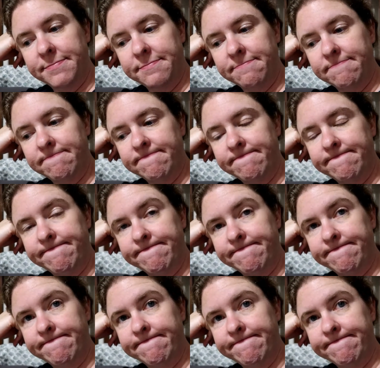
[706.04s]

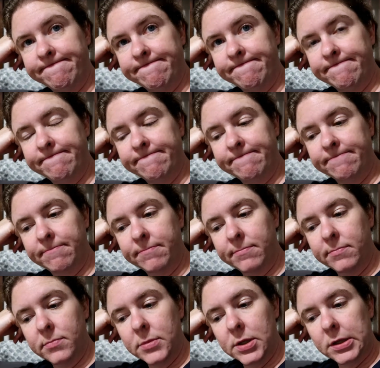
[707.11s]

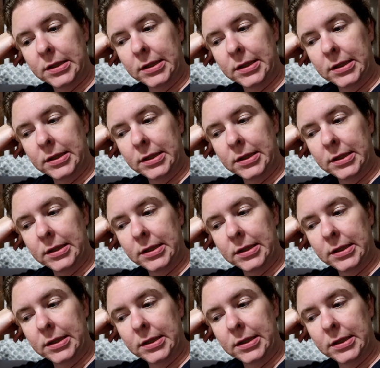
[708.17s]
(silence)